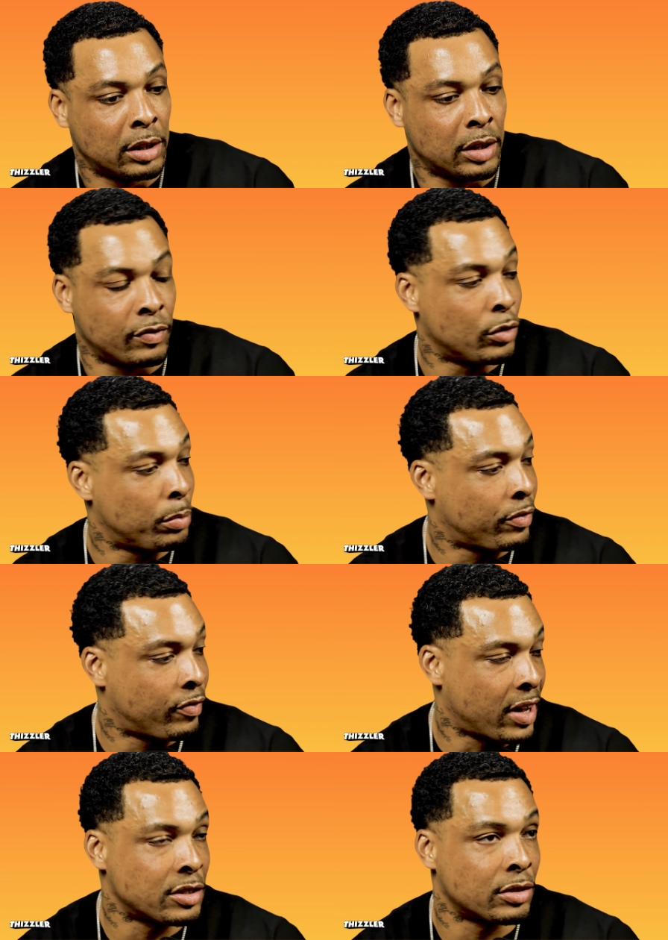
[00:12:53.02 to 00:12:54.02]
if you're a
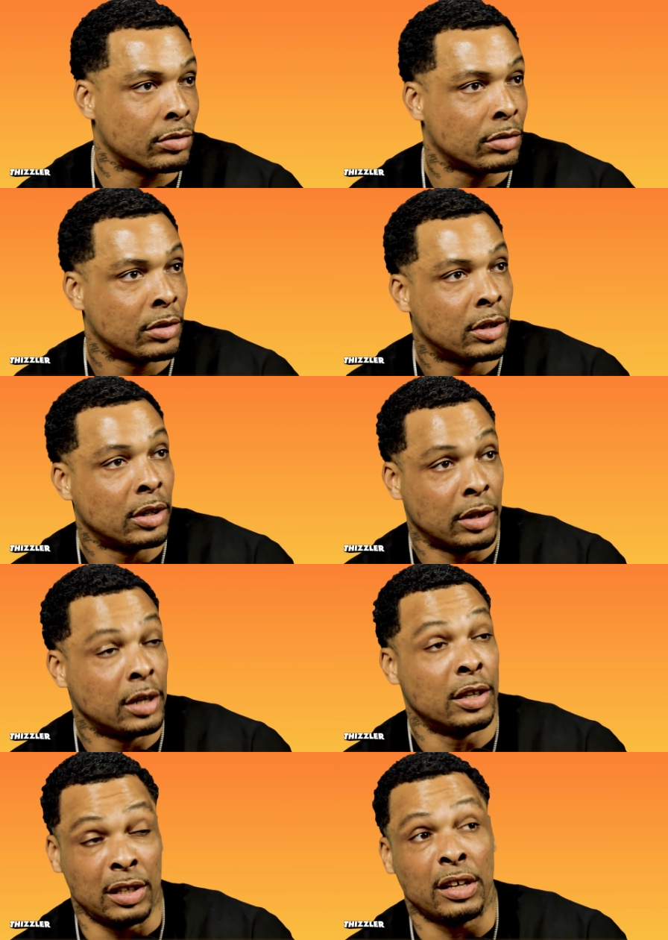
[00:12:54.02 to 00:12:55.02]
professional
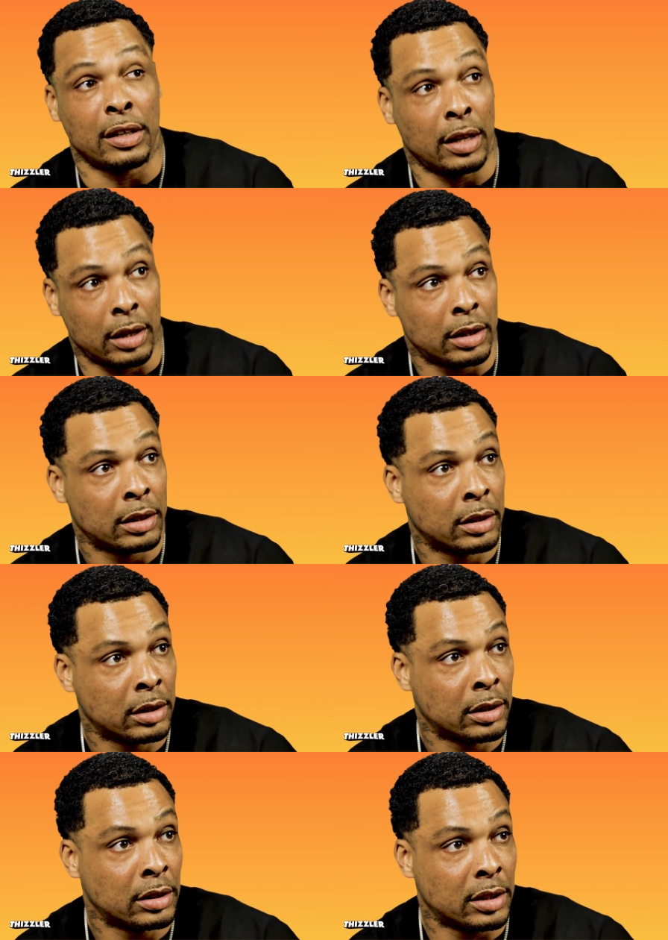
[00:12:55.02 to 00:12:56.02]
hood nigga,
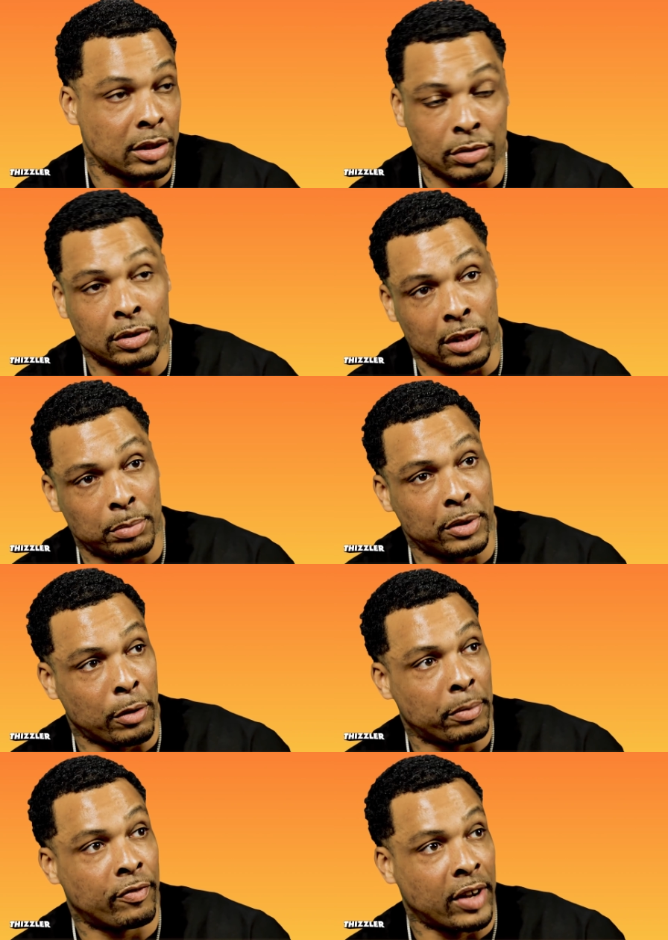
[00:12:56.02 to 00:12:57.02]
then you need to be
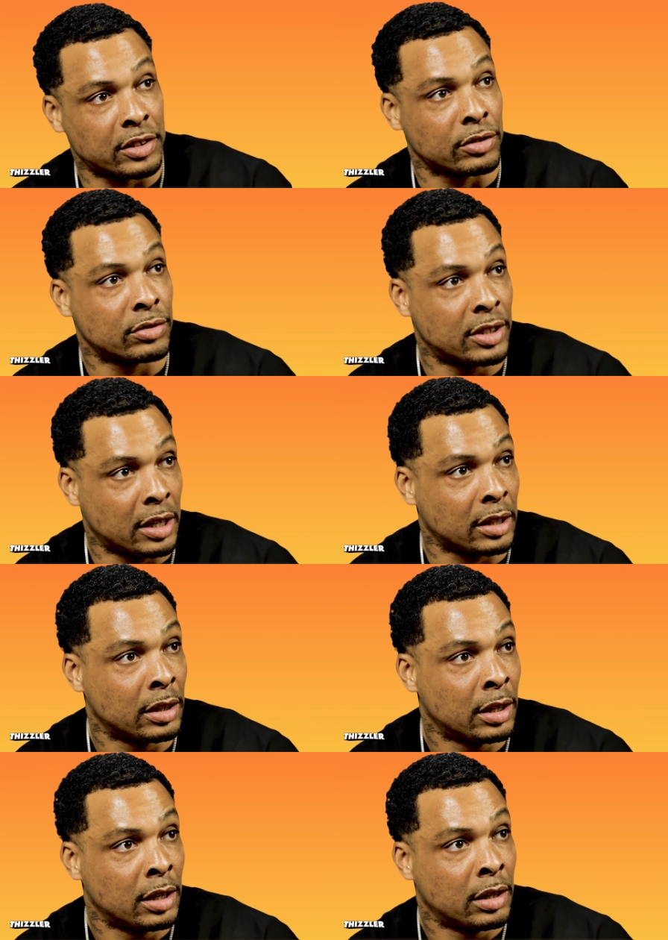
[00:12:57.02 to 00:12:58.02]
on professional shit.
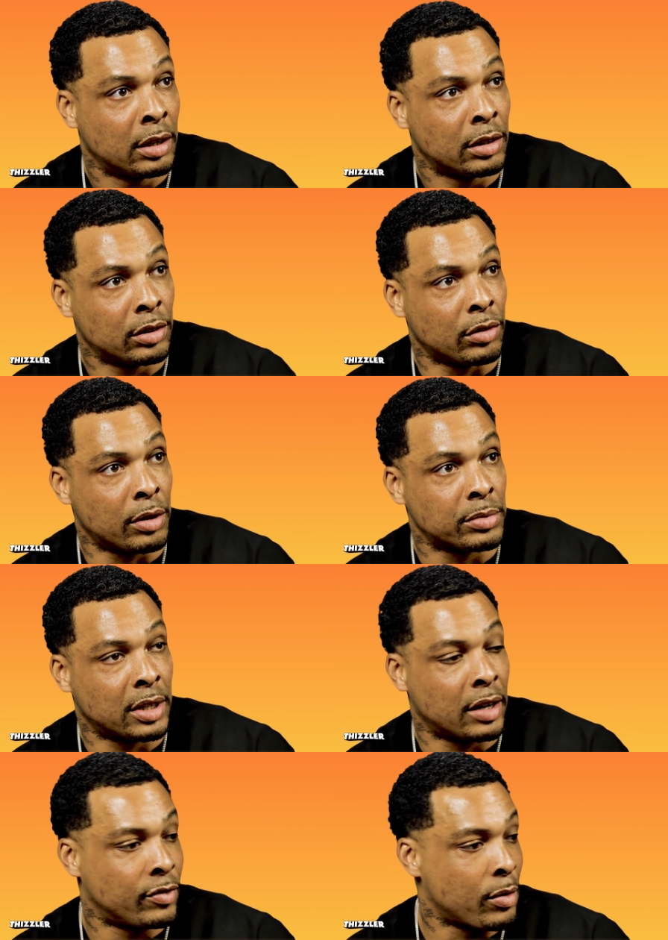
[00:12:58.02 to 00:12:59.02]
You know what I'm
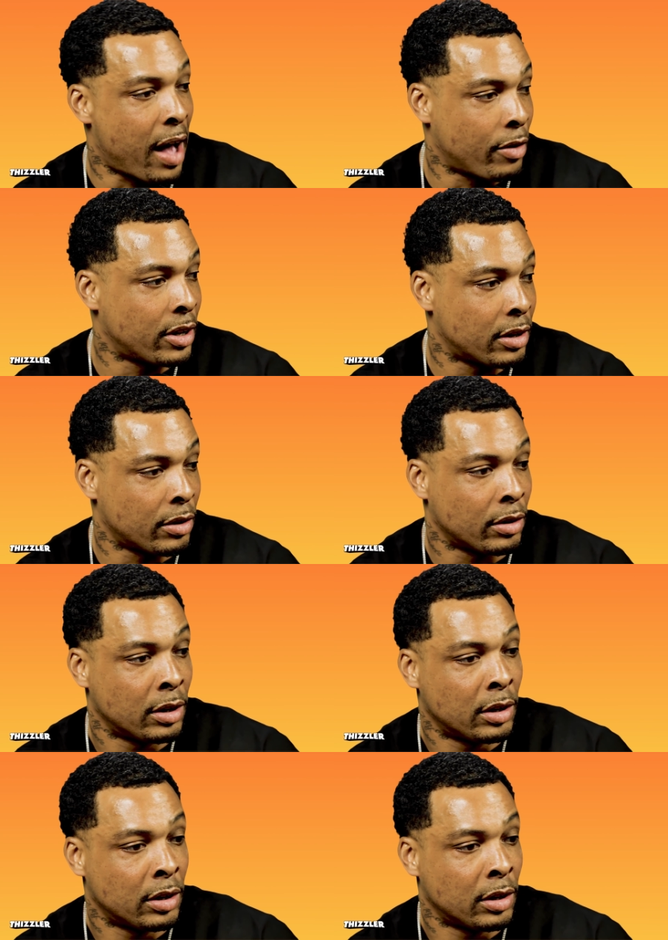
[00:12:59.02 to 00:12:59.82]
saying? If you out here